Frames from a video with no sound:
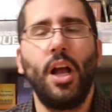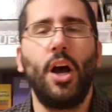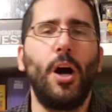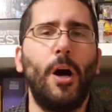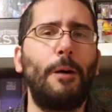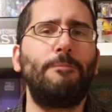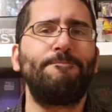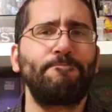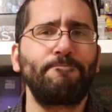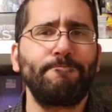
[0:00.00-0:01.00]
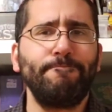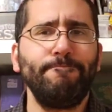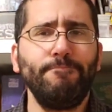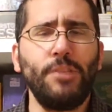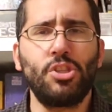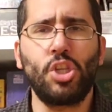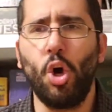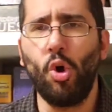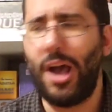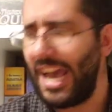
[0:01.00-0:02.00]
Um,
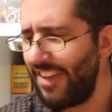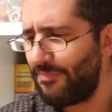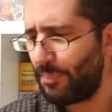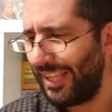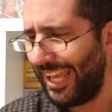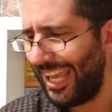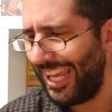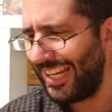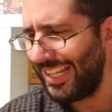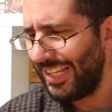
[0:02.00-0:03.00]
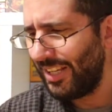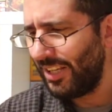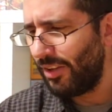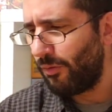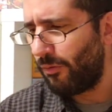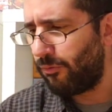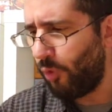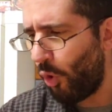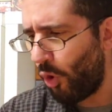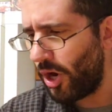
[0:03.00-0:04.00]
so I have played
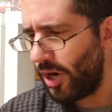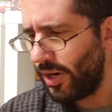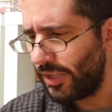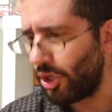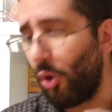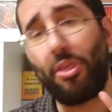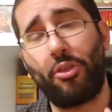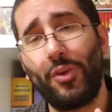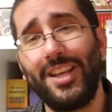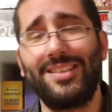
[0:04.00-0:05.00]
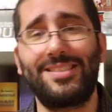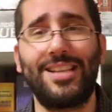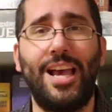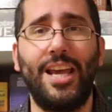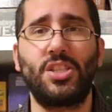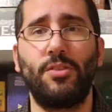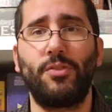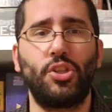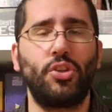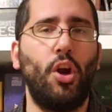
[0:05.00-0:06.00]
four, no, three designs of
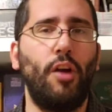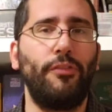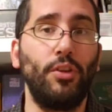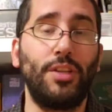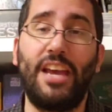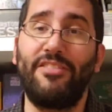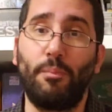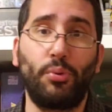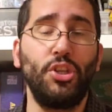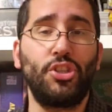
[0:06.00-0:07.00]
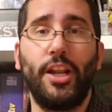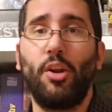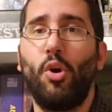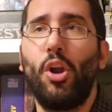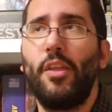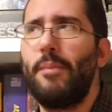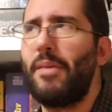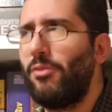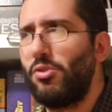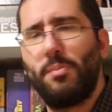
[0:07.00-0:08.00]
Richard Garfield. I've appreciated all of them.
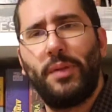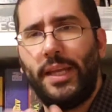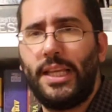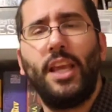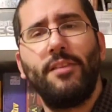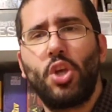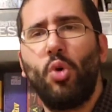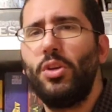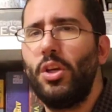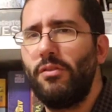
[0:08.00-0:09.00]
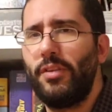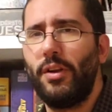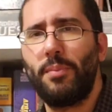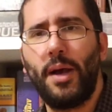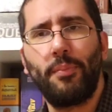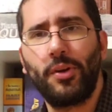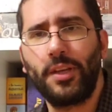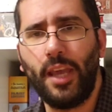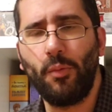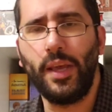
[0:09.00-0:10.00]
I've also played King of Tokyo, very popular
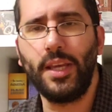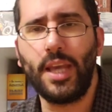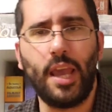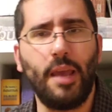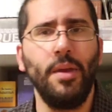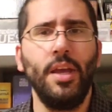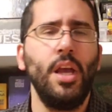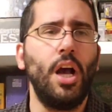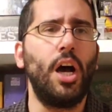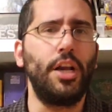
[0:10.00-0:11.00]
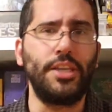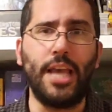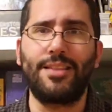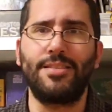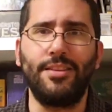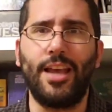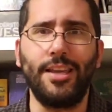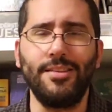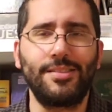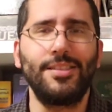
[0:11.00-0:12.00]
gateway game, uh, Yahtzee
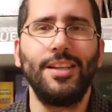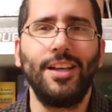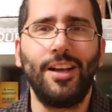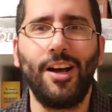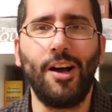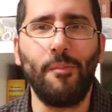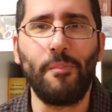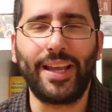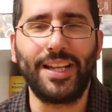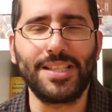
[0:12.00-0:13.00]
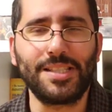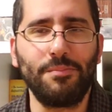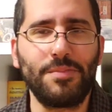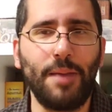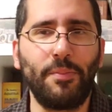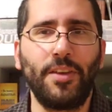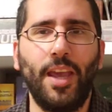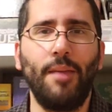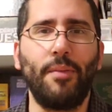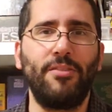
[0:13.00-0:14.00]
dice uh, mechanism type of
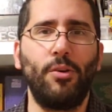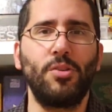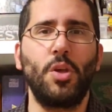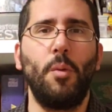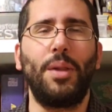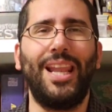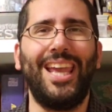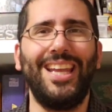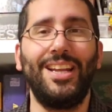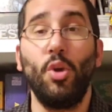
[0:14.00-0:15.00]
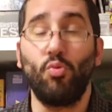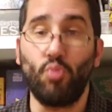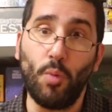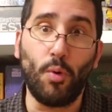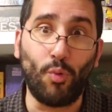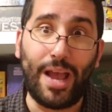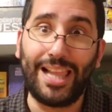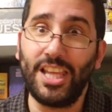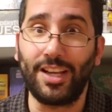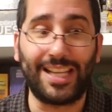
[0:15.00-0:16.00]
game. I've also played Robo
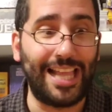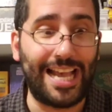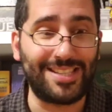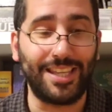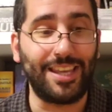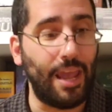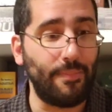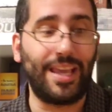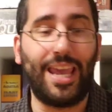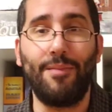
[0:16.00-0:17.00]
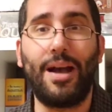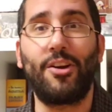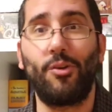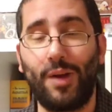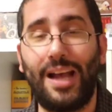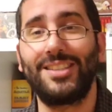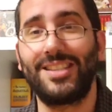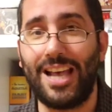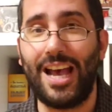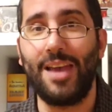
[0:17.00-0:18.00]
Rally, a classic game that came out around the
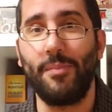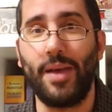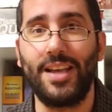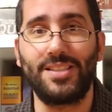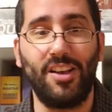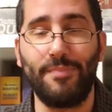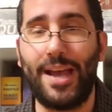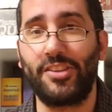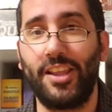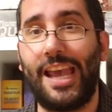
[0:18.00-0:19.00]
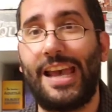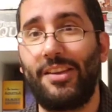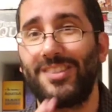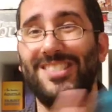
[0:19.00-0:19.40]
time as of Magic the Gathering.